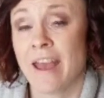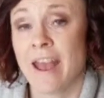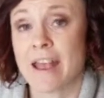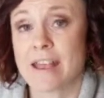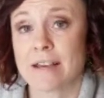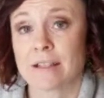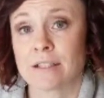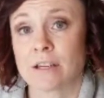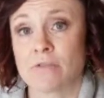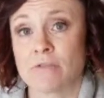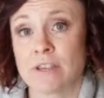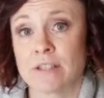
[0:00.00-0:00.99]
and
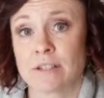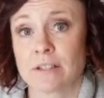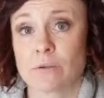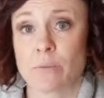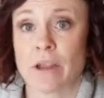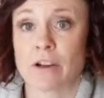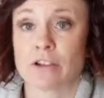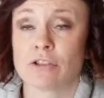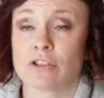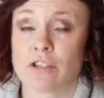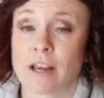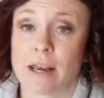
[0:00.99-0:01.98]
this is where your
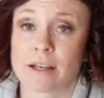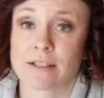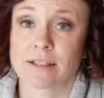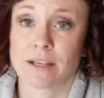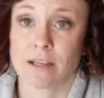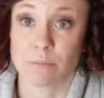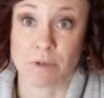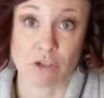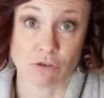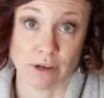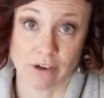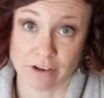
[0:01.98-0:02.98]
genetics can be
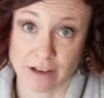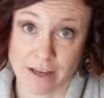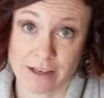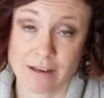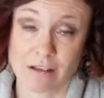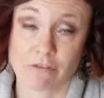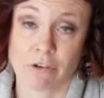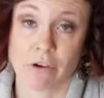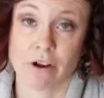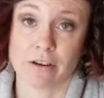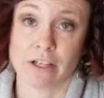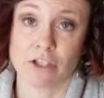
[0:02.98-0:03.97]
triggered on if you're
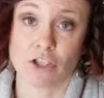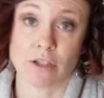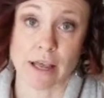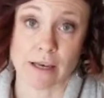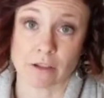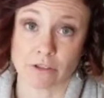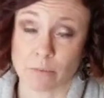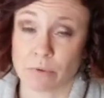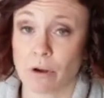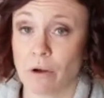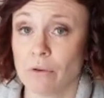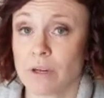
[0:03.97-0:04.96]
already genetically
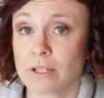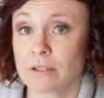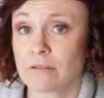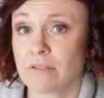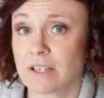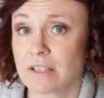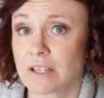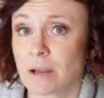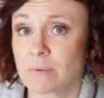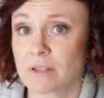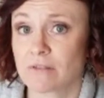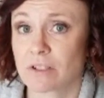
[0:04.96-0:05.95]
prone to these
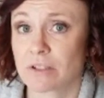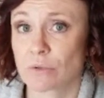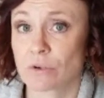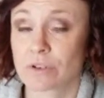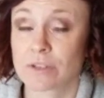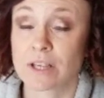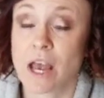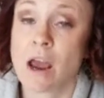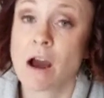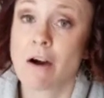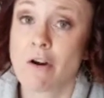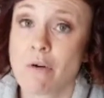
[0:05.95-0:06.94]
types of disorders,
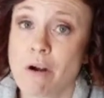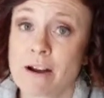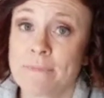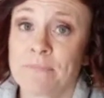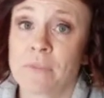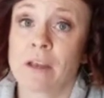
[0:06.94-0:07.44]
or